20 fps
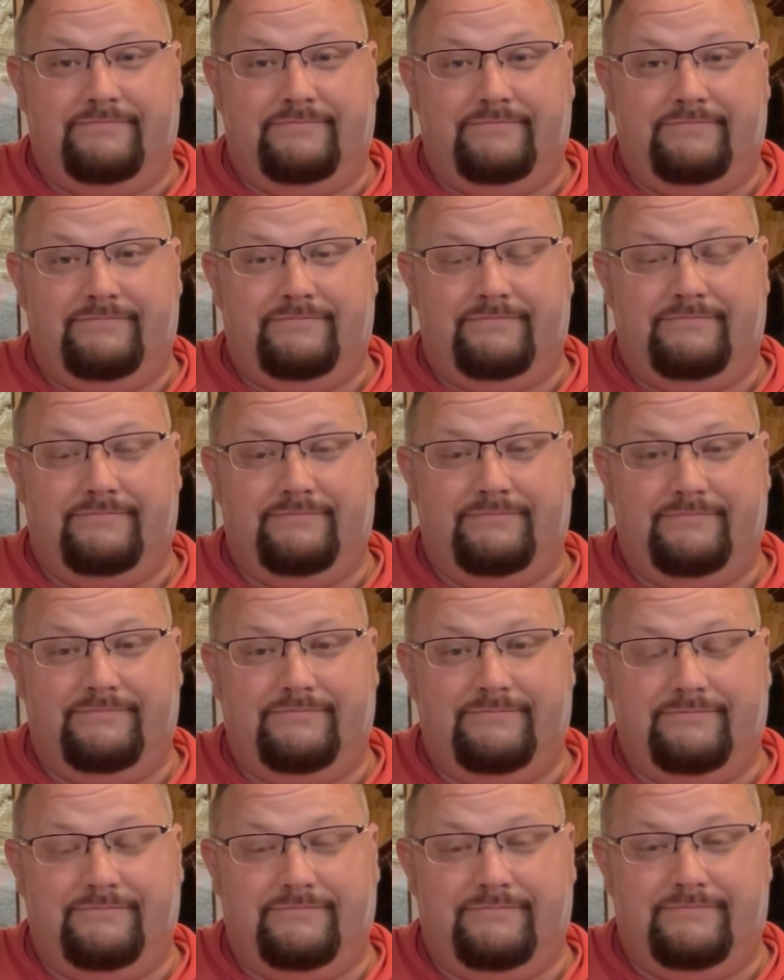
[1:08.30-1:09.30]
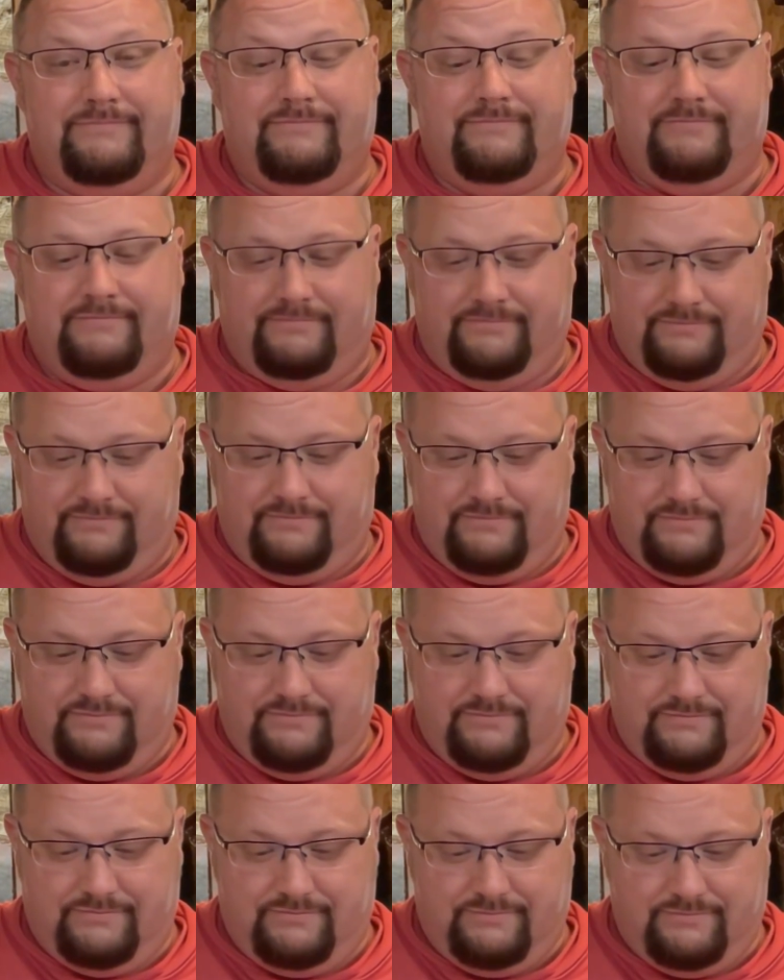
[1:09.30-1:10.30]

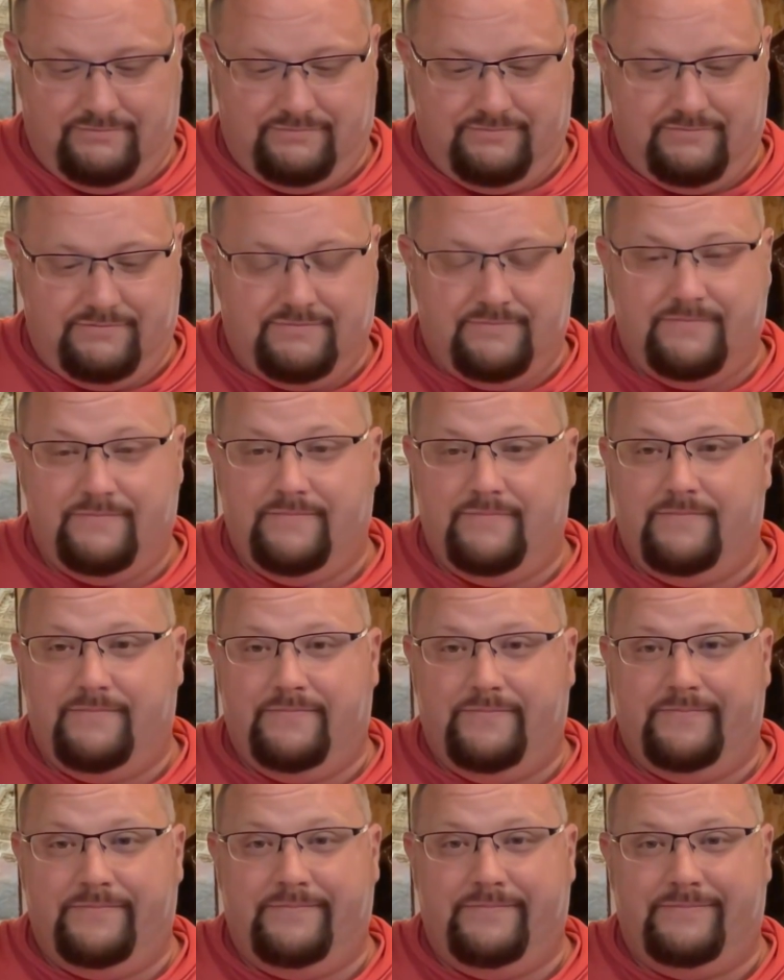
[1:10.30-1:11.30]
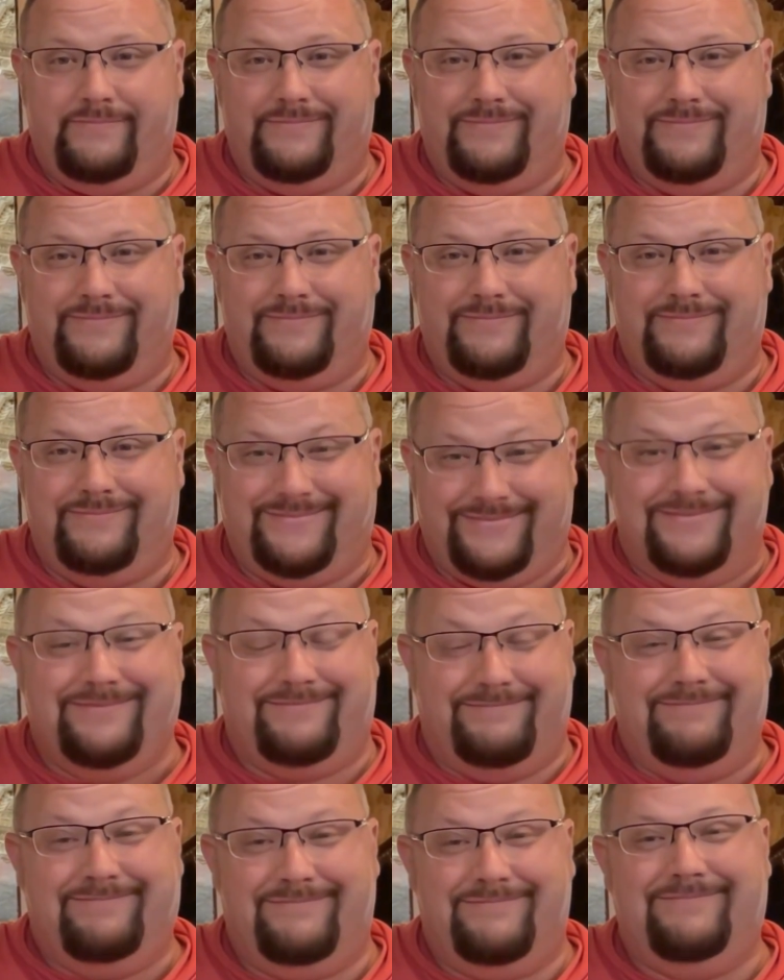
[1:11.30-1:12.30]

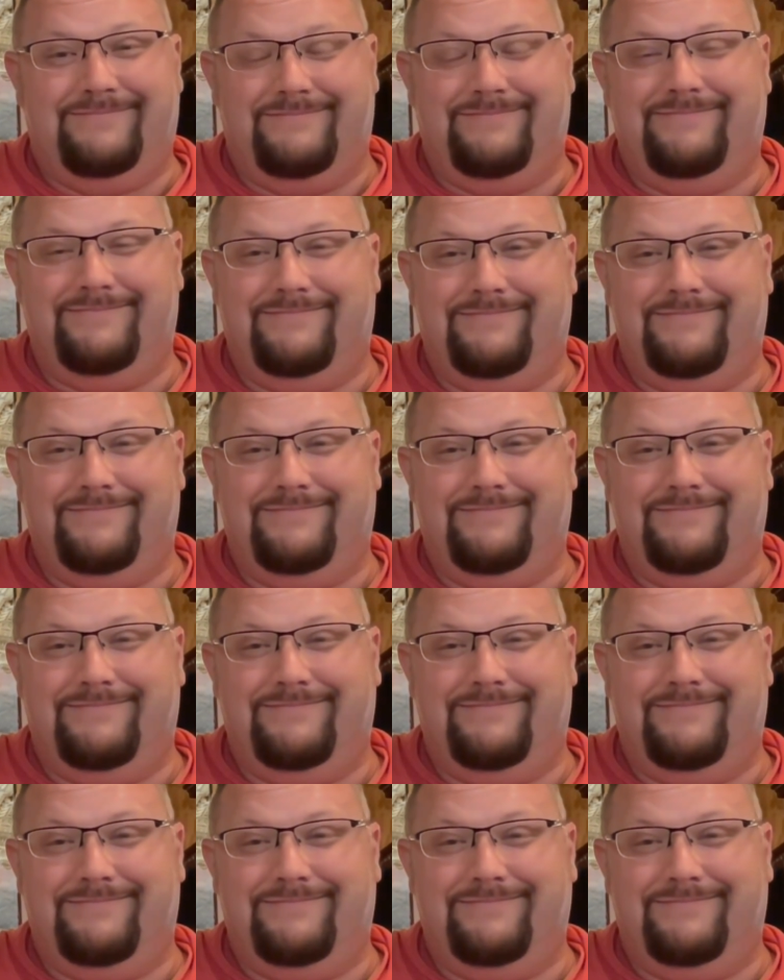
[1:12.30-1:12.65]
No words are spoken by the person on screen.